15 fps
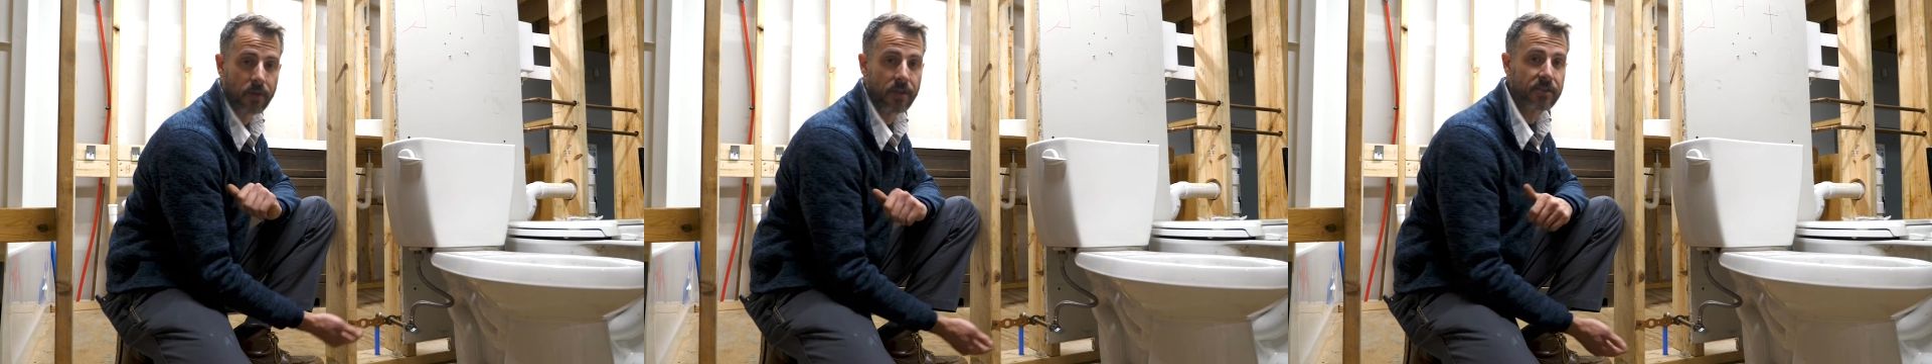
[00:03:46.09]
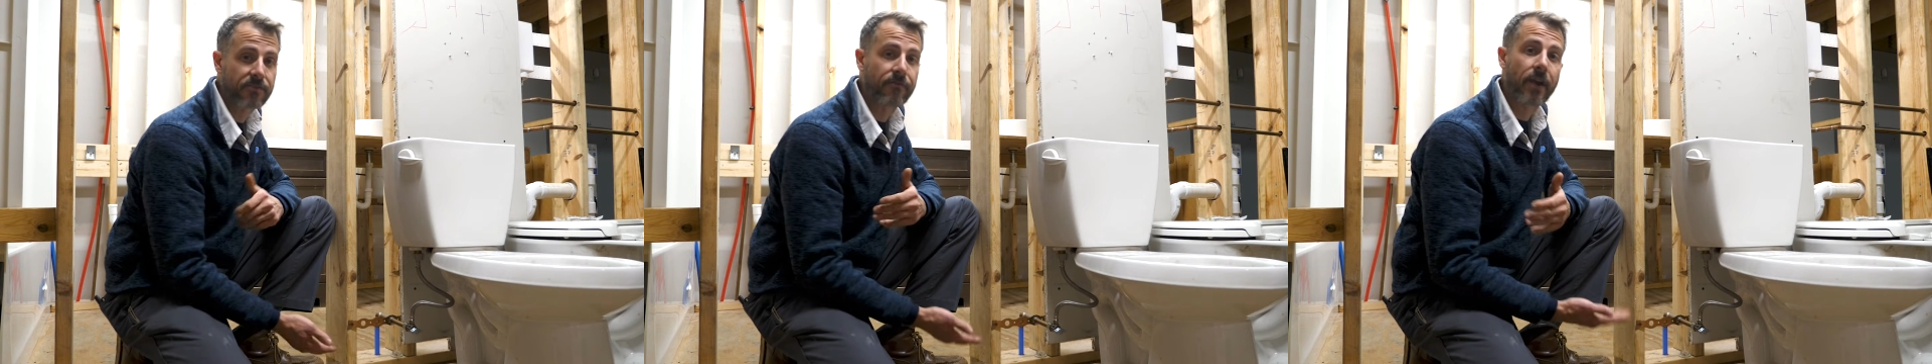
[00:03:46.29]

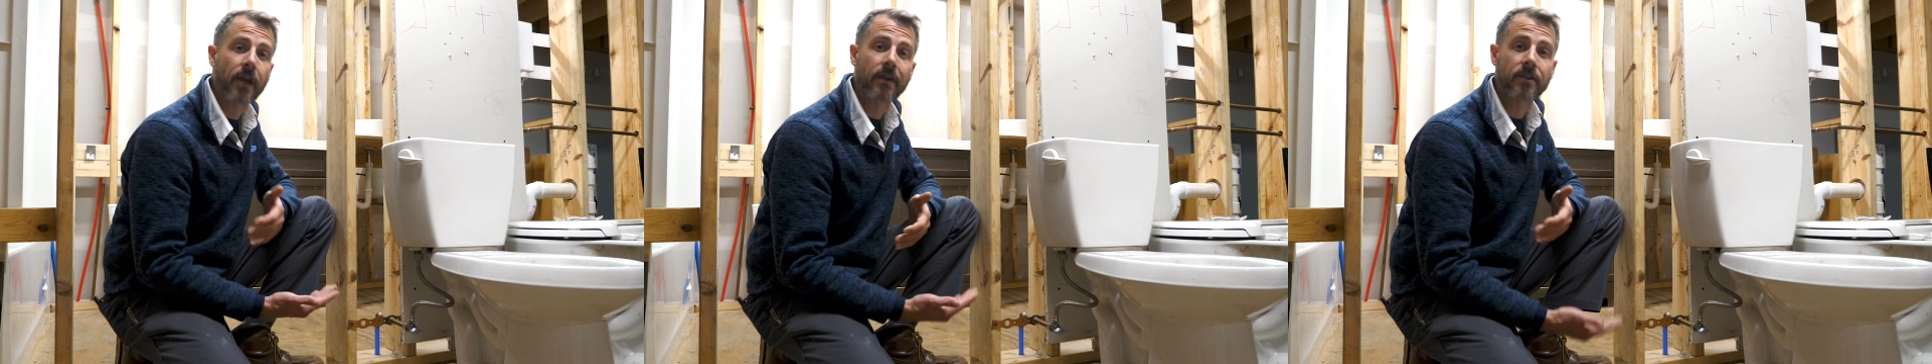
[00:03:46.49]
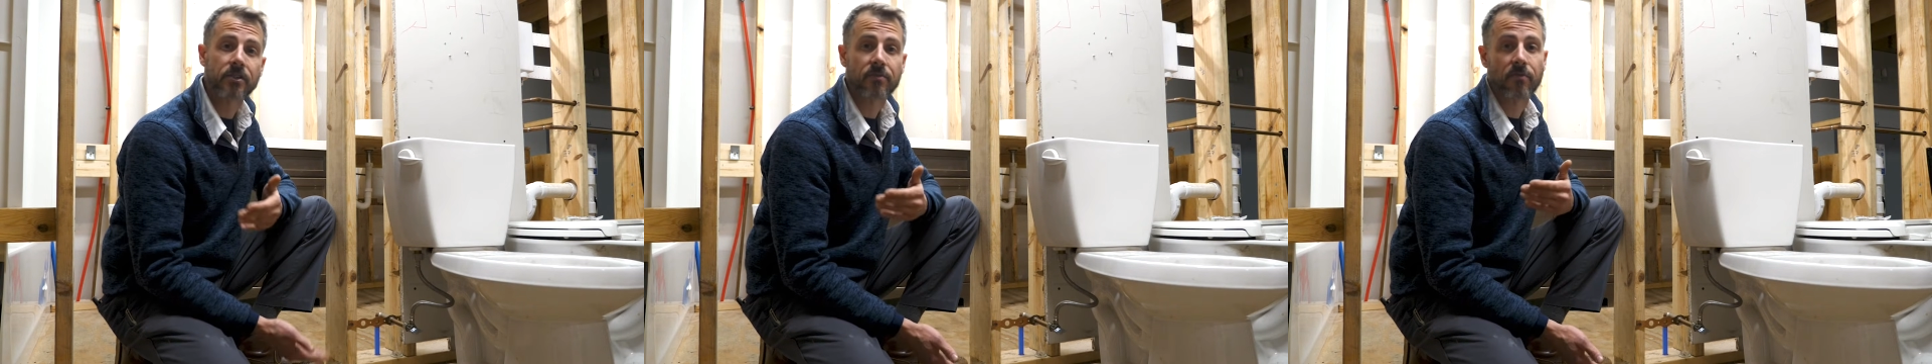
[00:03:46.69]
This
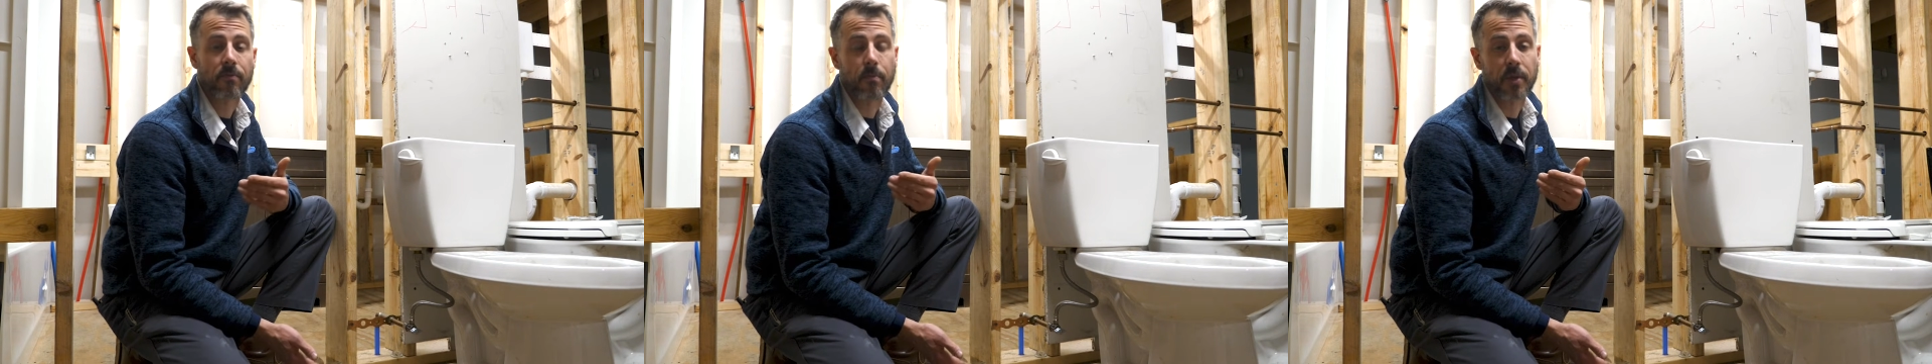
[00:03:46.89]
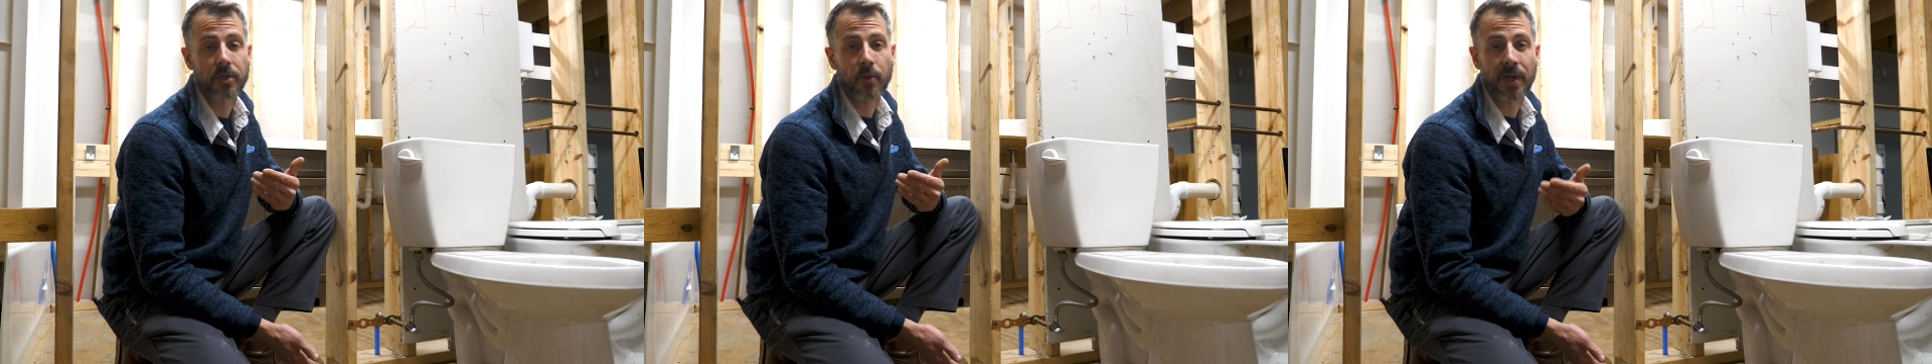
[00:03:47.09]
varies
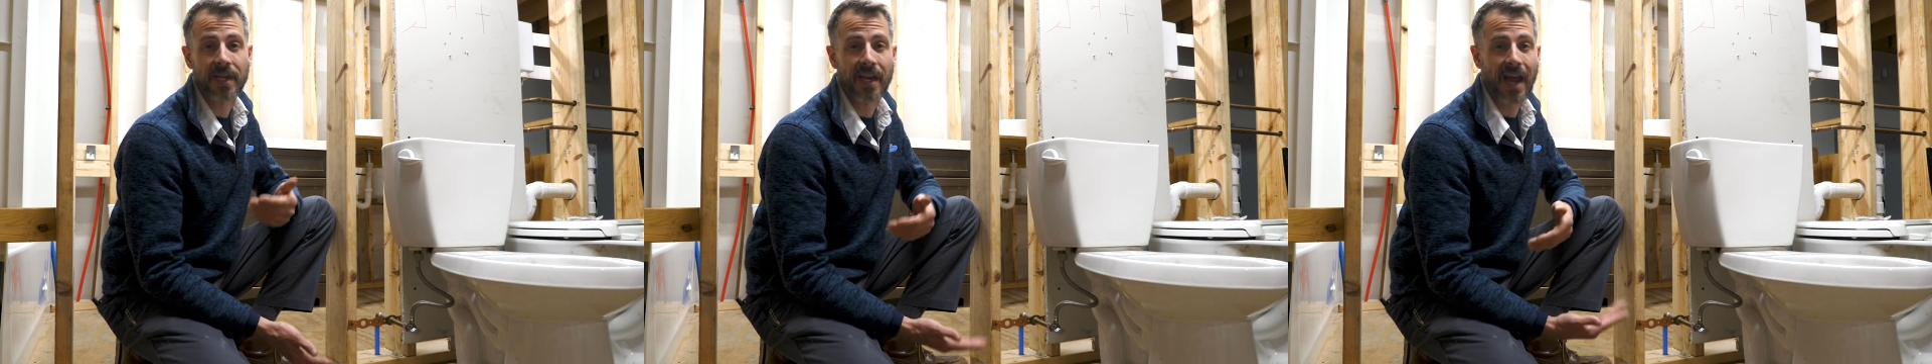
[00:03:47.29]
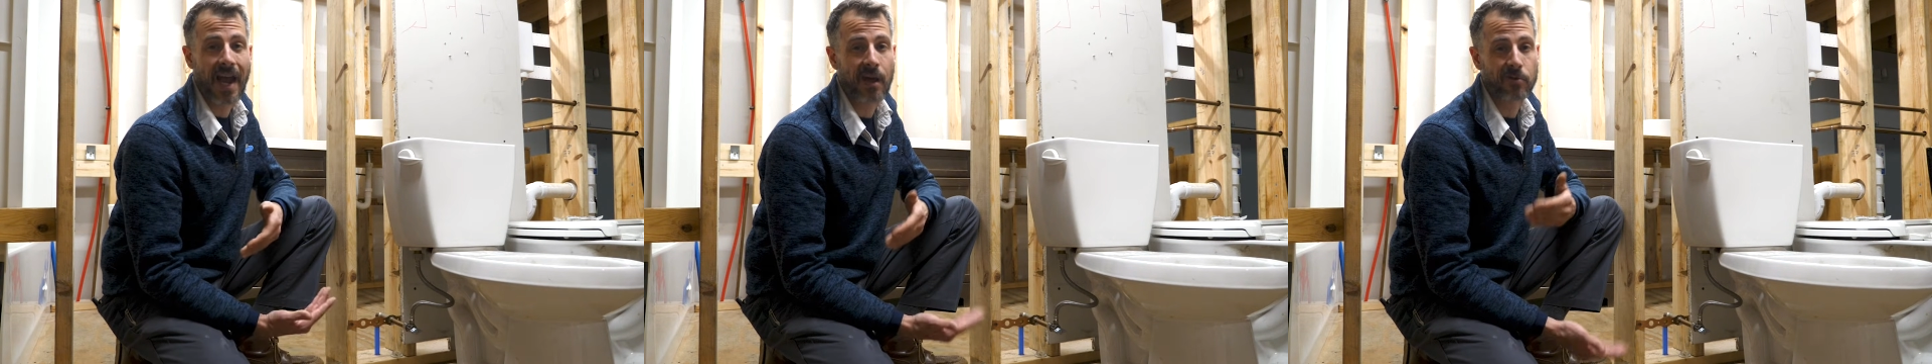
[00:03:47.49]

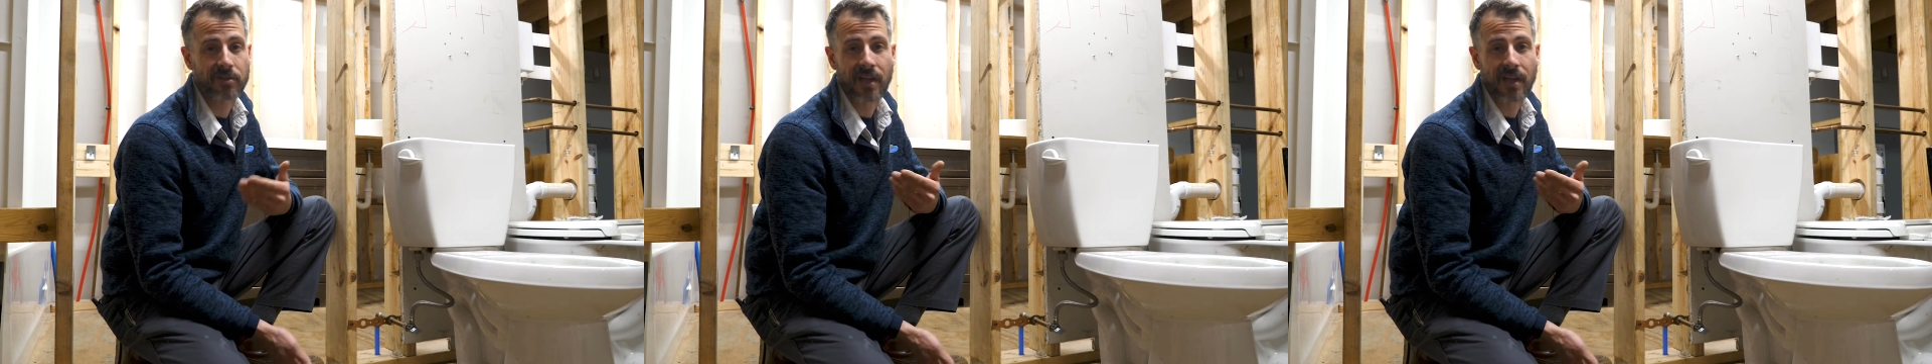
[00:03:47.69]
between house